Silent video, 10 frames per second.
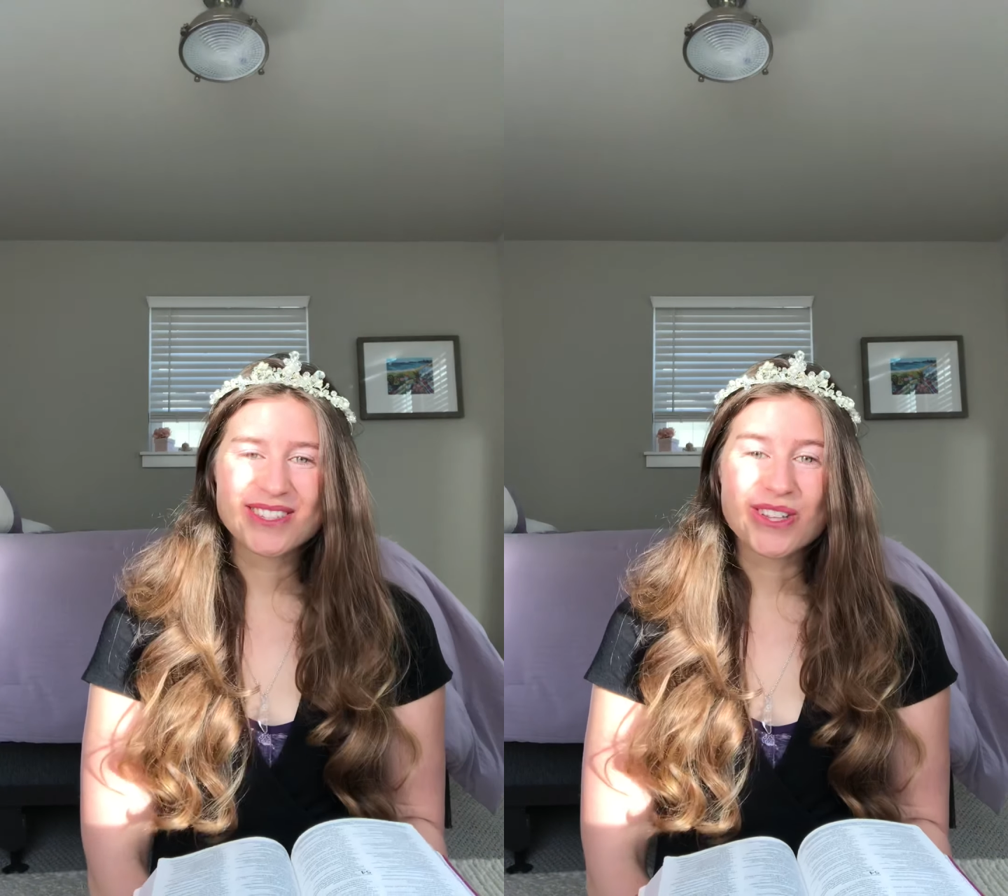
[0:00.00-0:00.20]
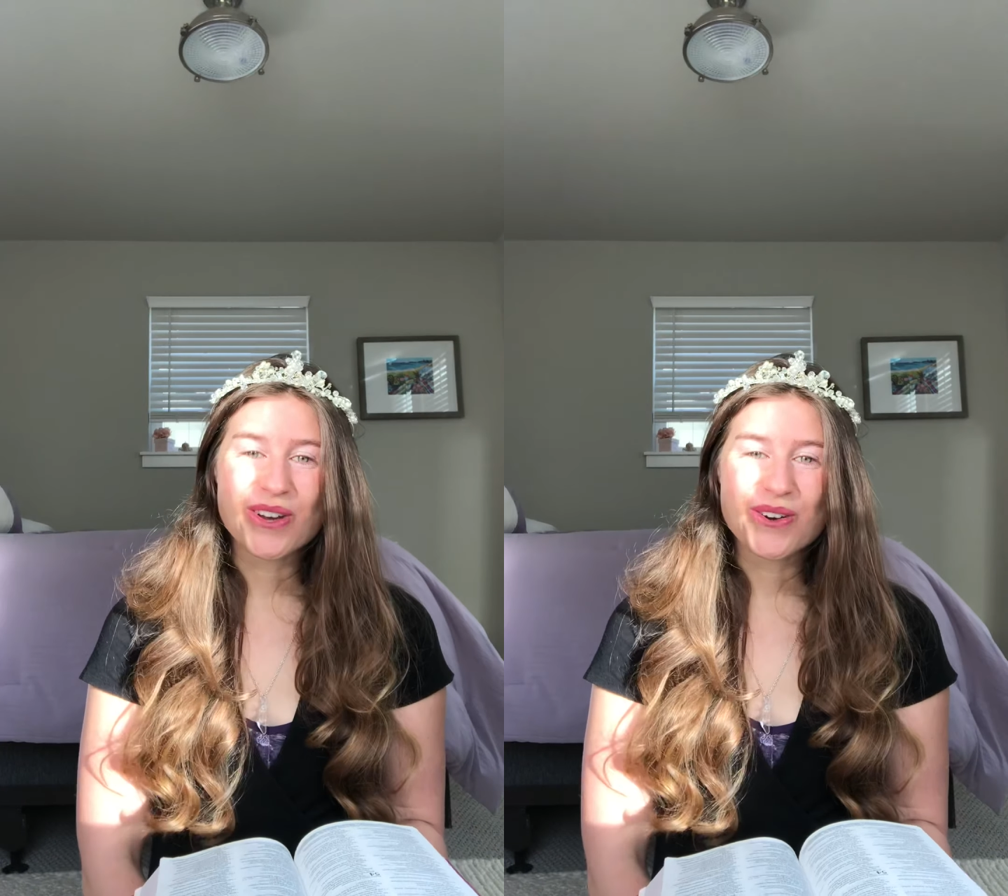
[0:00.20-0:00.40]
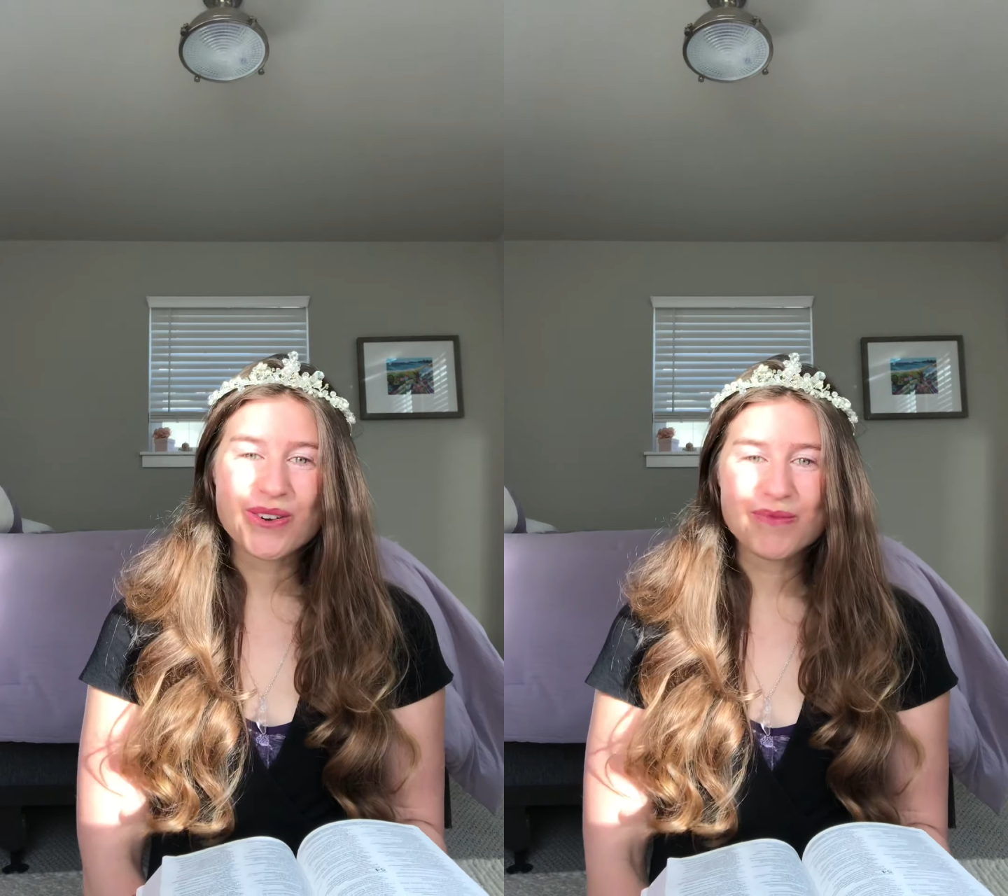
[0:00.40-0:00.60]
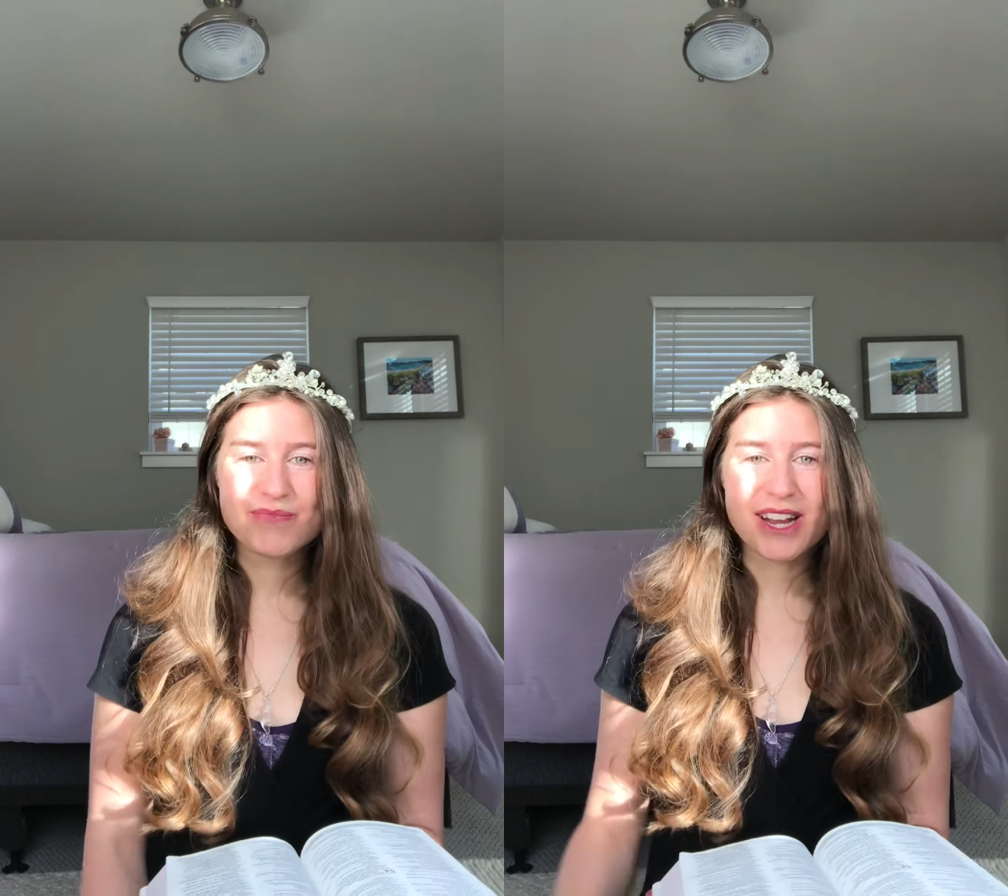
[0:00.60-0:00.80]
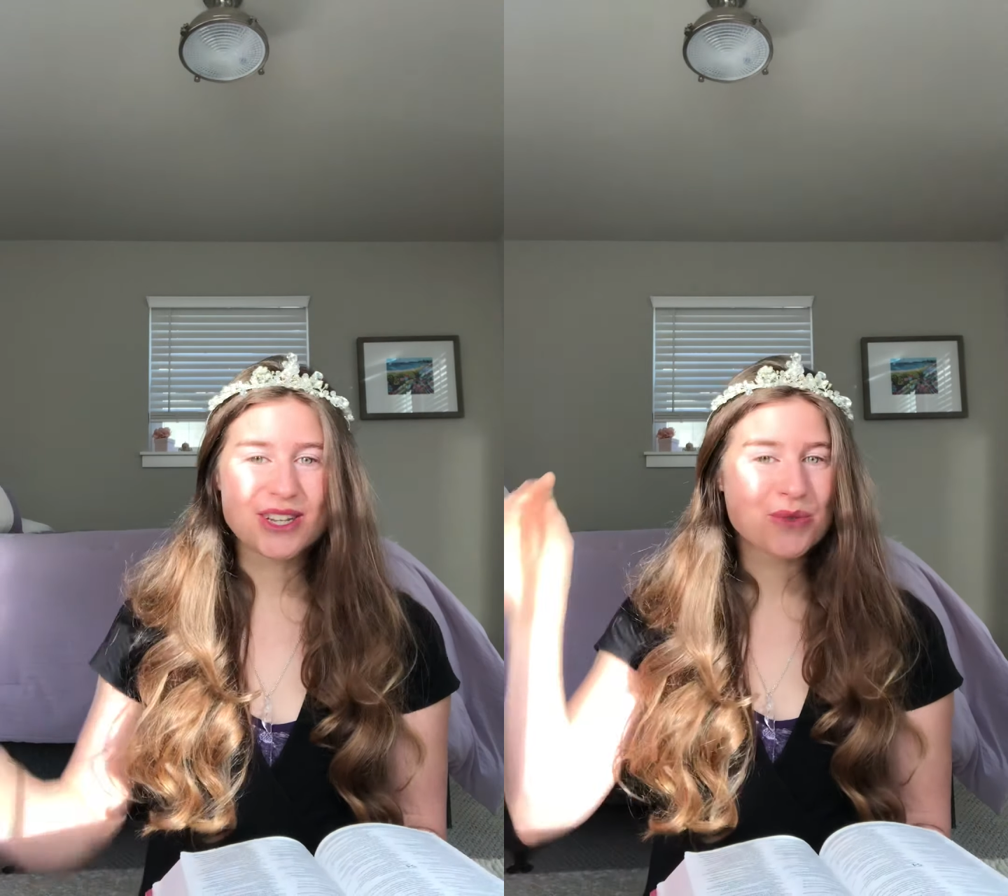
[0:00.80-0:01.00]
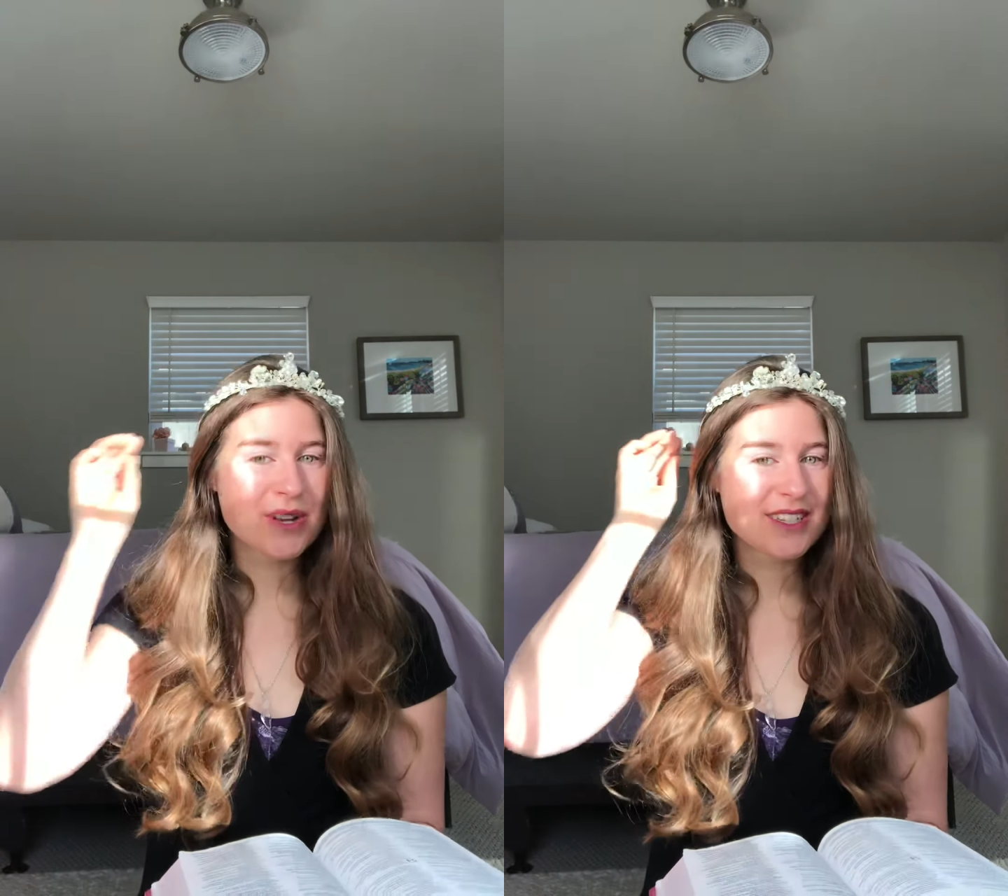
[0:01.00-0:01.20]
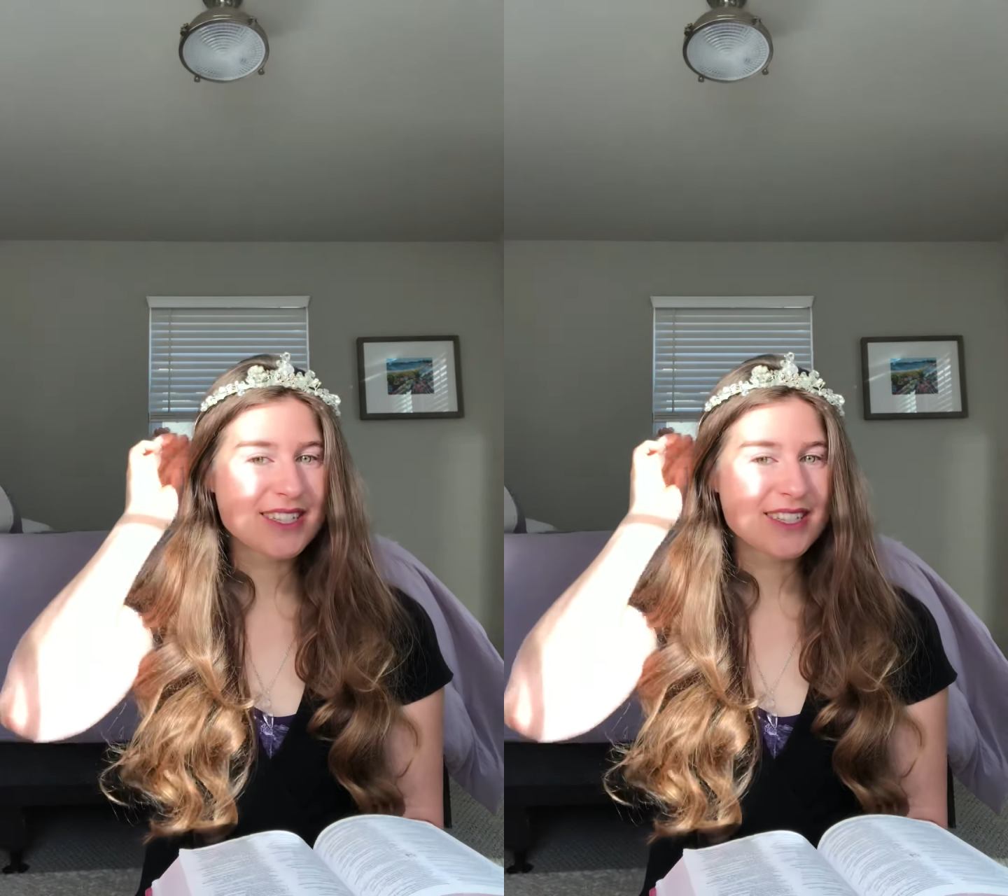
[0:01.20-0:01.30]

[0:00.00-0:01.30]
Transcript: so I just wanted